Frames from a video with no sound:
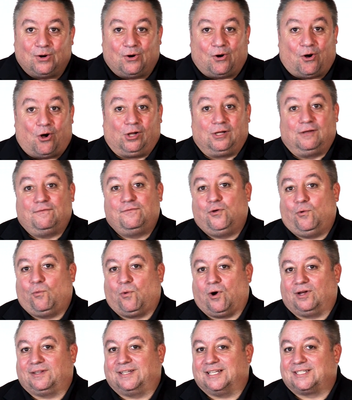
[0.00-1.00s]
all of the
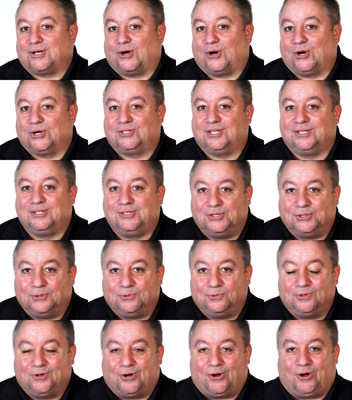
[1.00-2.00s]
work that's hard to
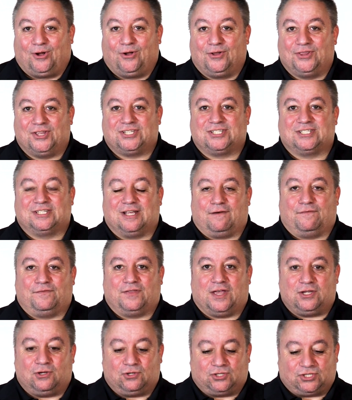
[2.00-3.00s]
do, all the stuff
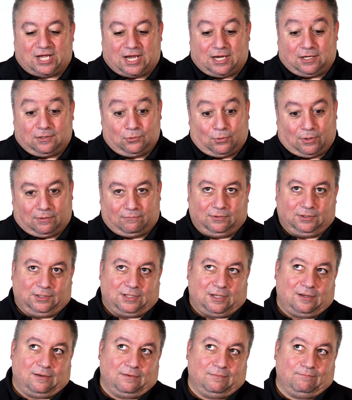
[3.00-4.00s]
that you say, do I
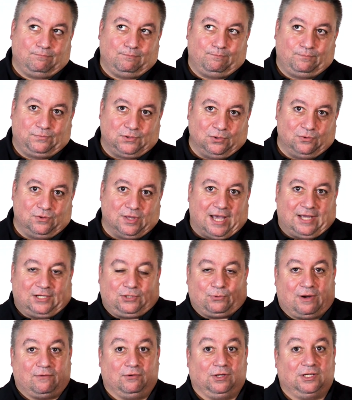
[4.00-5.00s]
really do that?
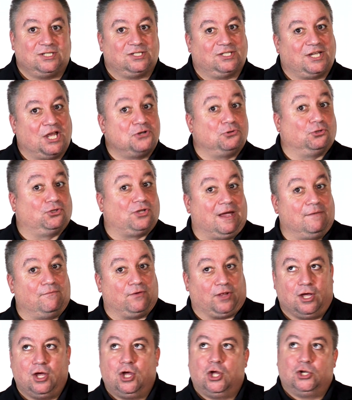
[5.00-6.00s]
Do I really schedule time for
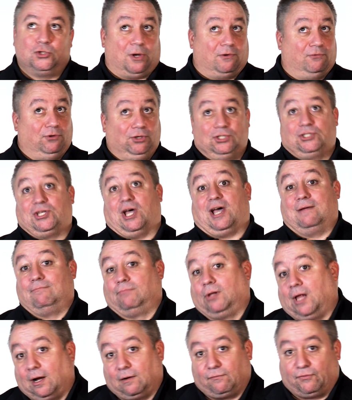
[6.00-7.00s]
that? Do I really time
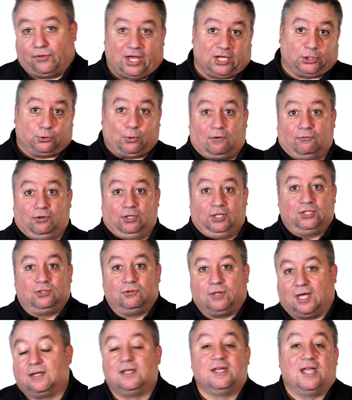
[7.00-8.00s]
block for that? Do I really do
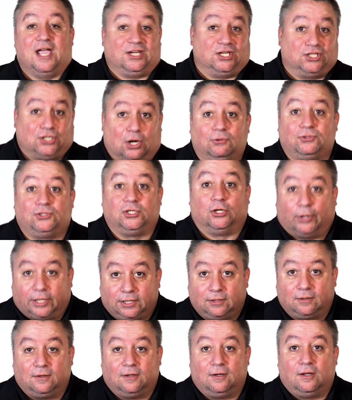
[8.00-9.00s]
that? And you don't do
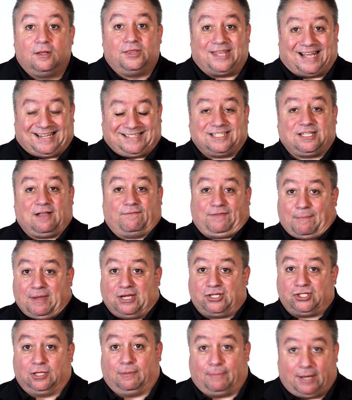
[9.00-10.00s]
it. That's the stuff that
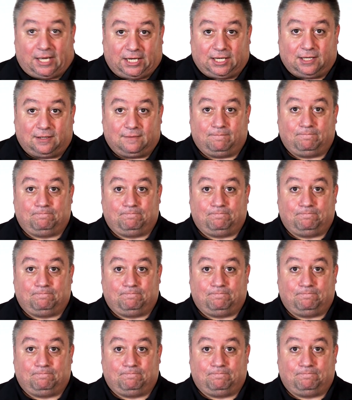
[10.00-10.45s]
makes you the money.